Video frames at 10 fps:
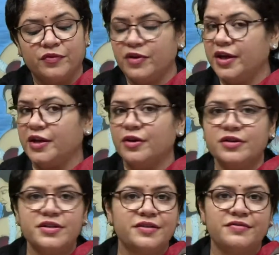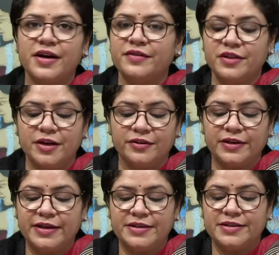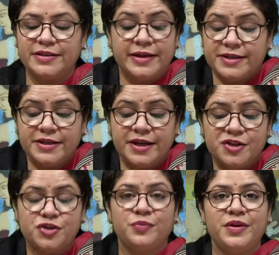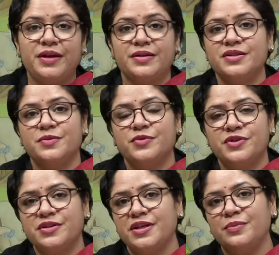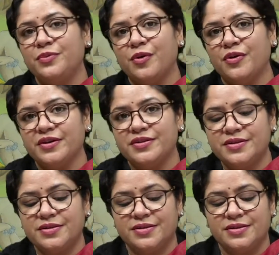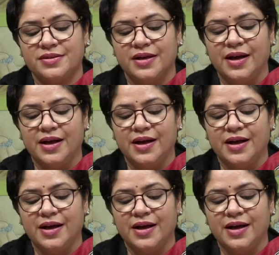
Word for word: We cannot survive without let, letting nature be in its pristine, pure existence.